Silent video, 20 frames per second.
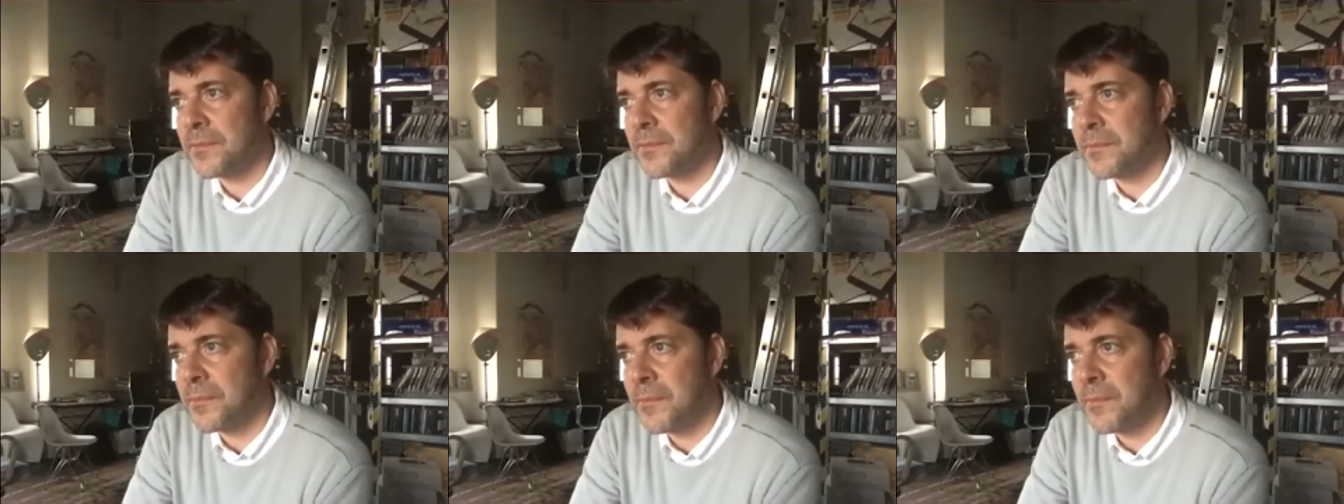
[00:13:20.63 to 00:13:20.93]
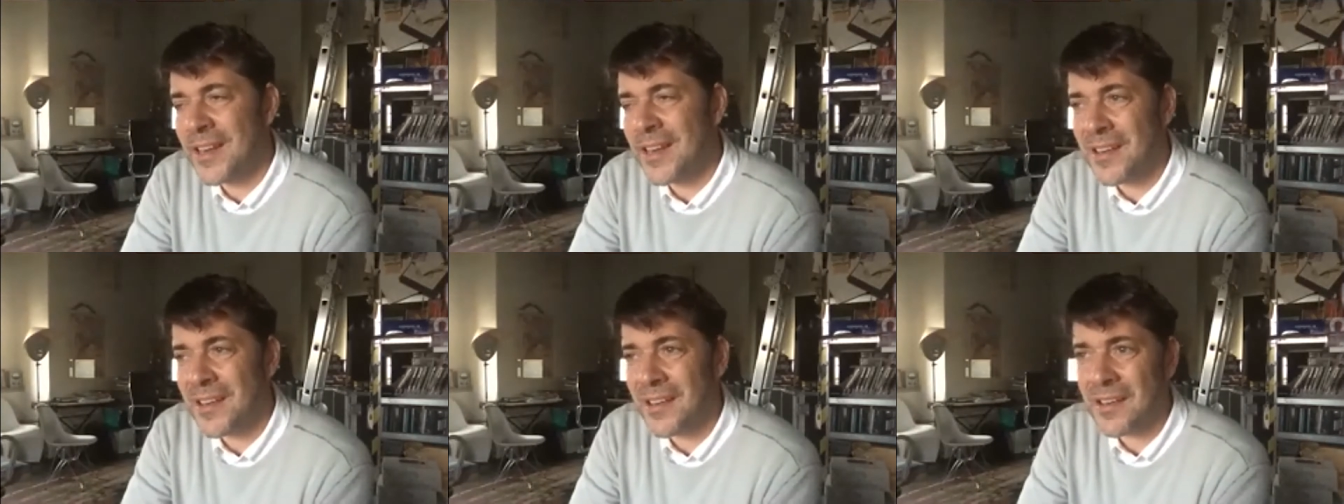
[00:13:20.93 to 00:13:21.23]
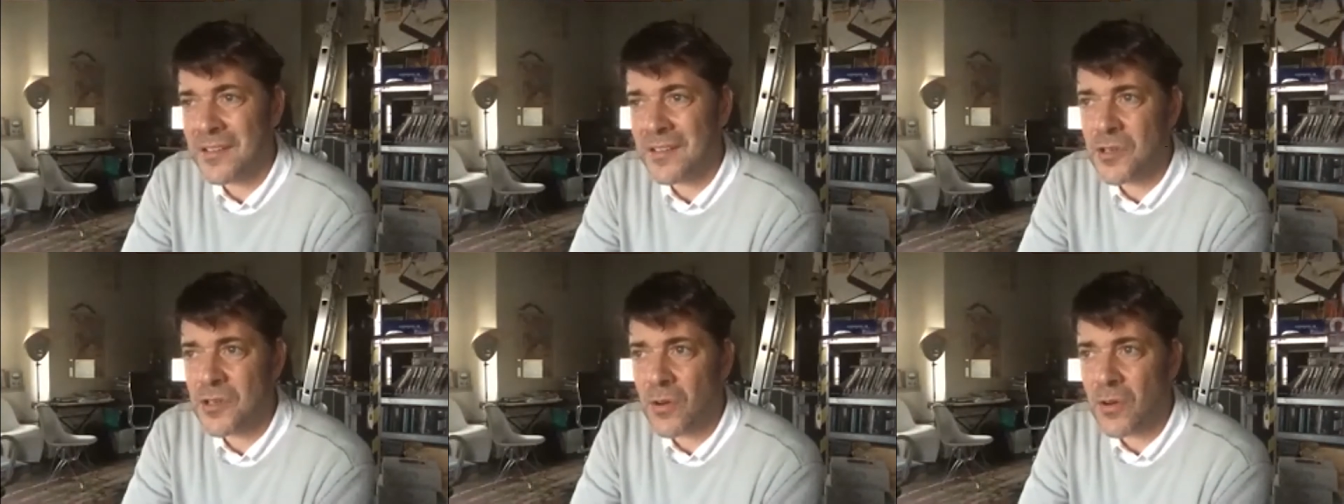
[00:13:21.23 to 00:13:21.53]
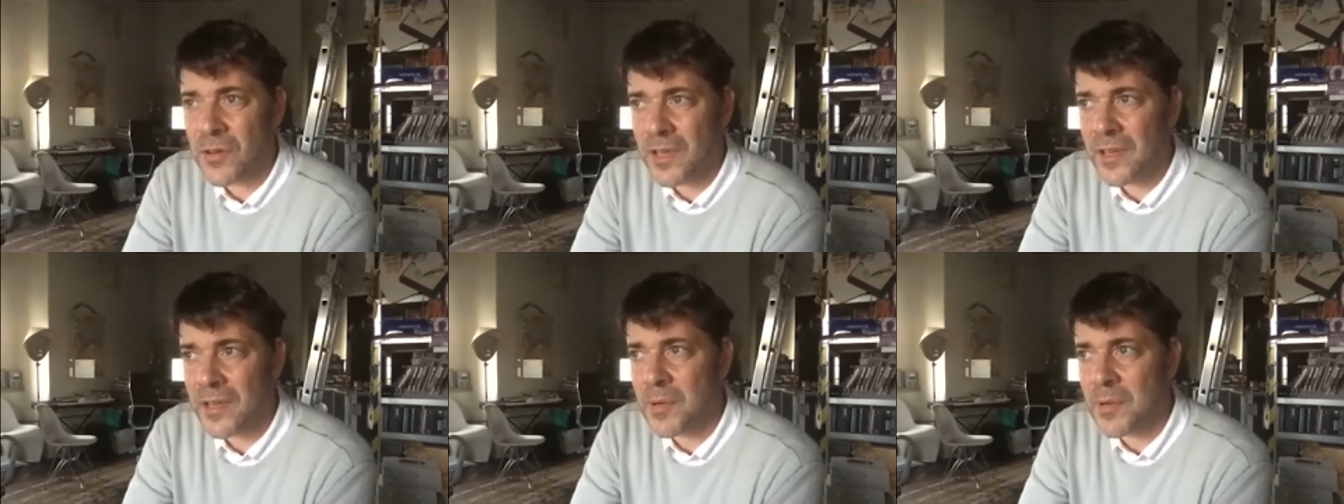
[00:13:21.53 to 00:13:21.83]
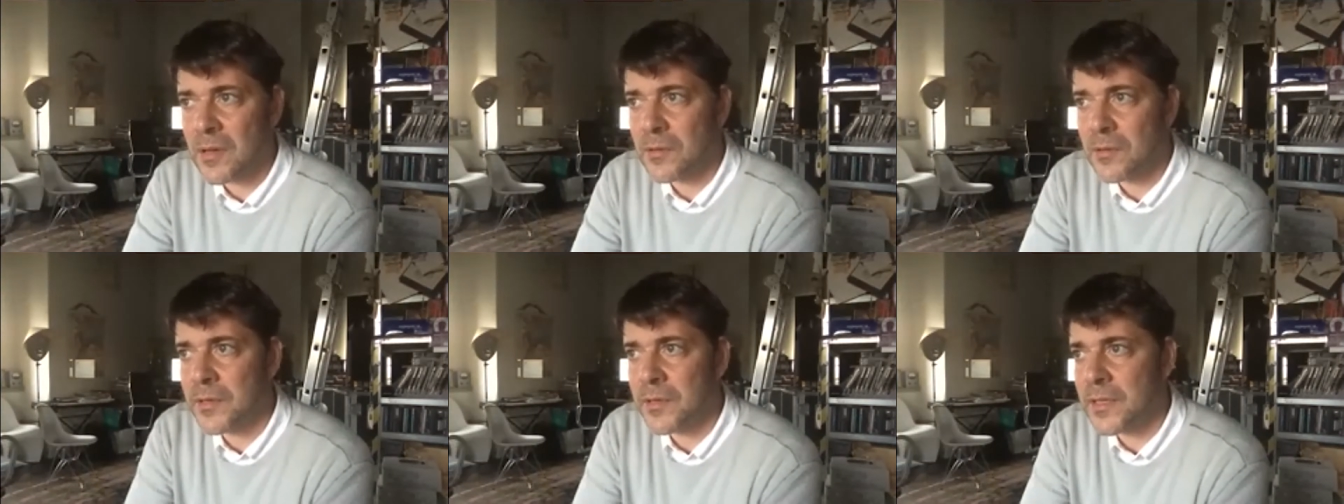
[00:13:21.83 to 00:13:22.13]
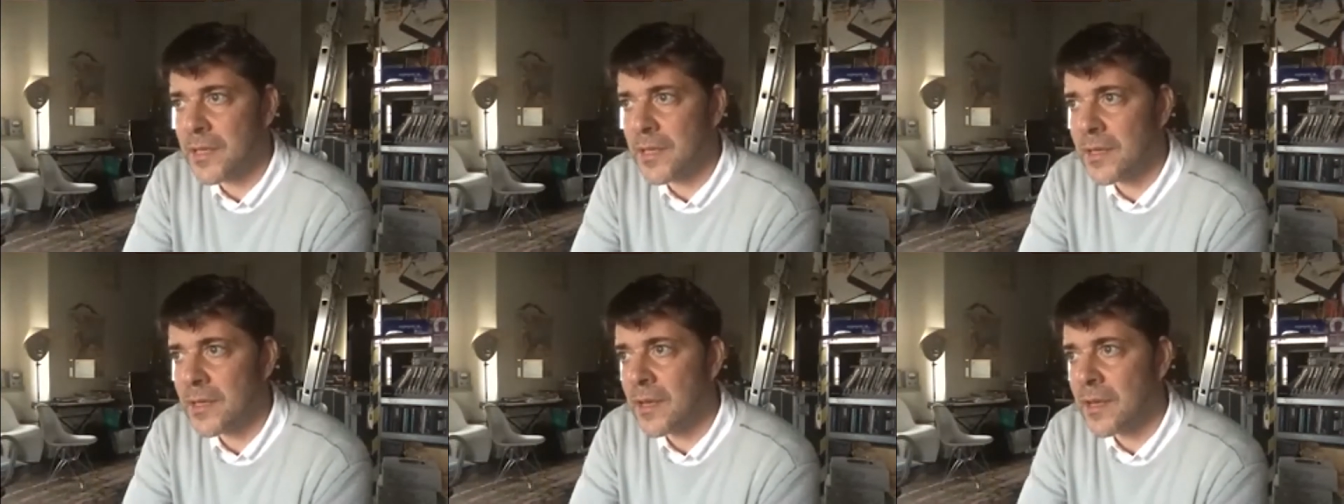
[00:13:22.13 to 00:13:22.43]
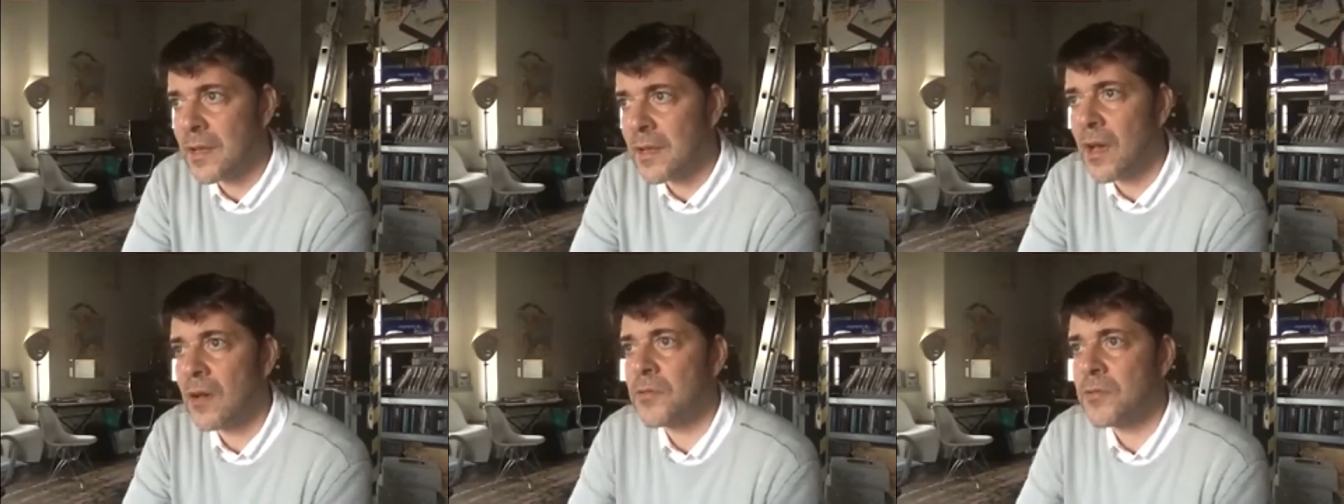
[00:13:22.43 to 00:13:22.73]
meeting and talking about it and, and
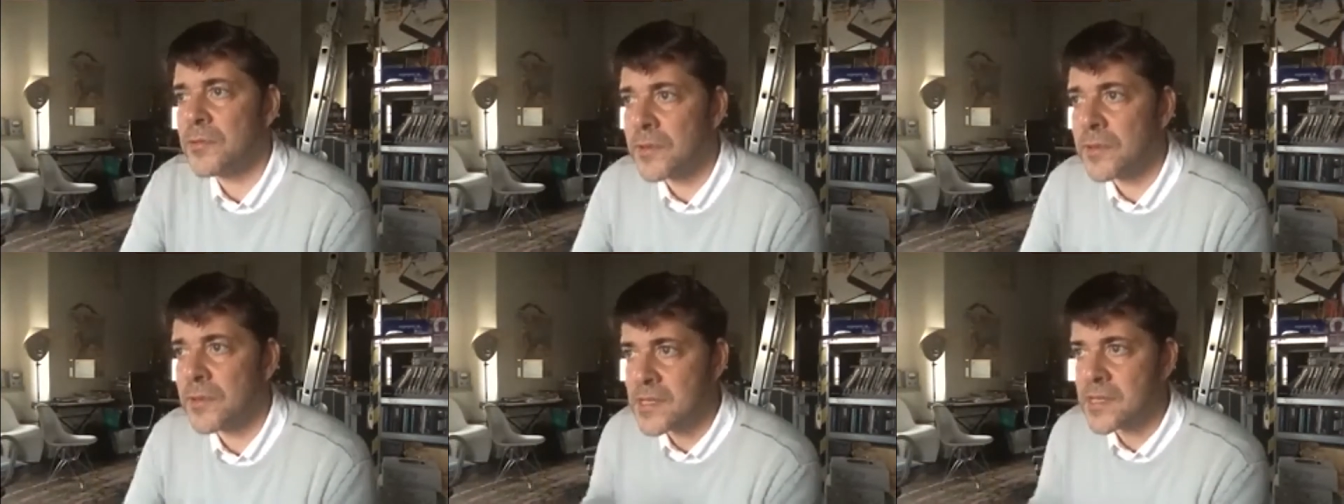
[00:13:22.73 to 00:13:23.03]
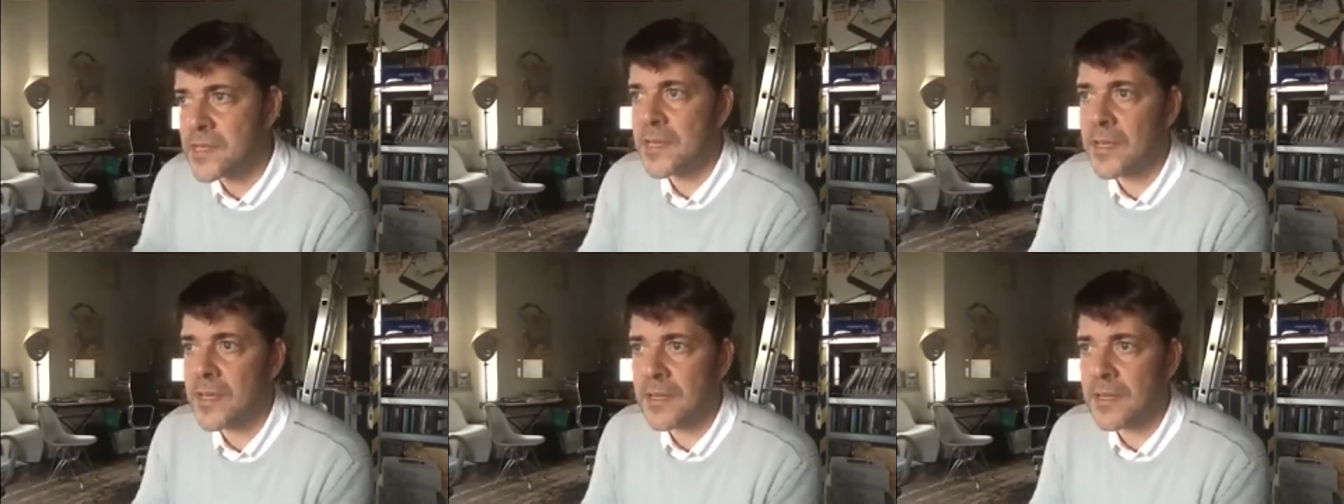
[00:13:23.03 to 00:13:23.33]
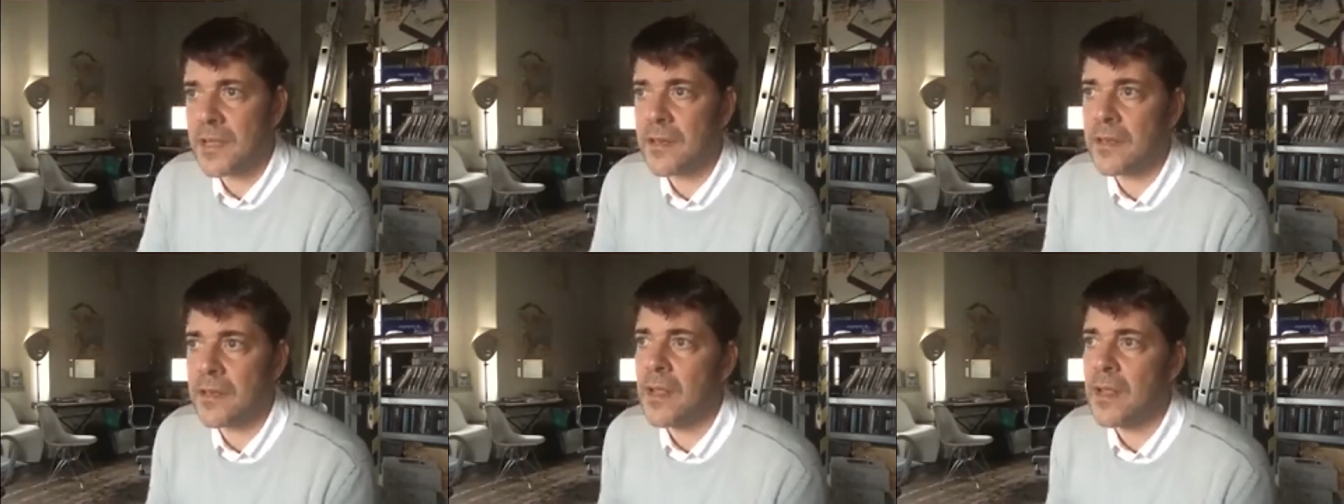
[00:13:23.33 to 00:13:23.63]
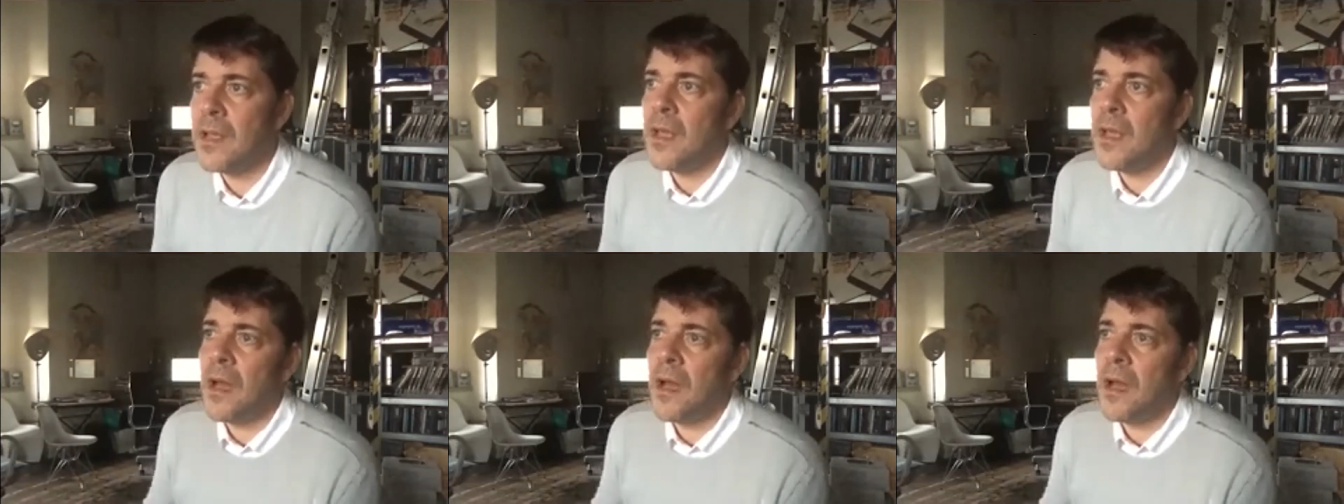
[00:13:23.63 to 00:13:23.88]
how do I see it and